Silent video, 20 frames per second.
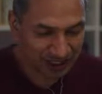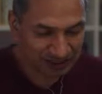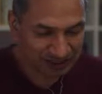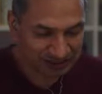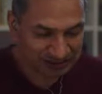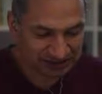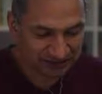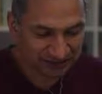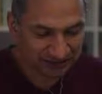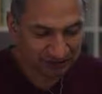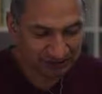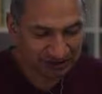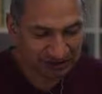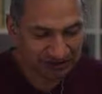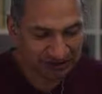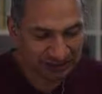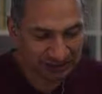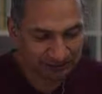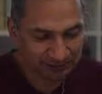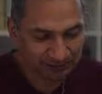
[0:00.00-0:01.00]
Let's have a look
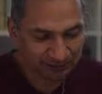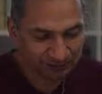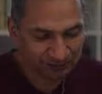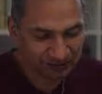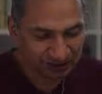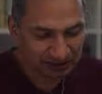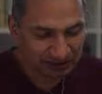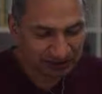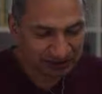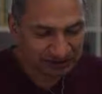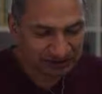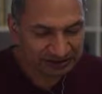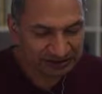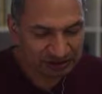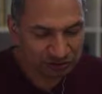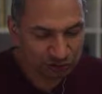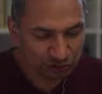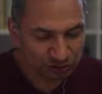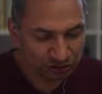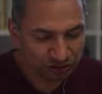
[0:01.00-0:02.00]
at that. This
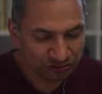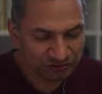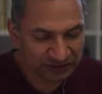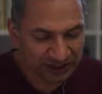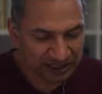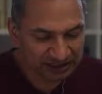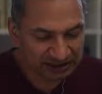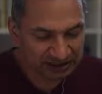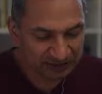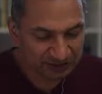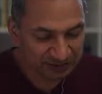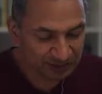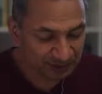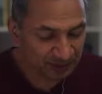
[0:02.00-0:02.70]
is Ruth Adams.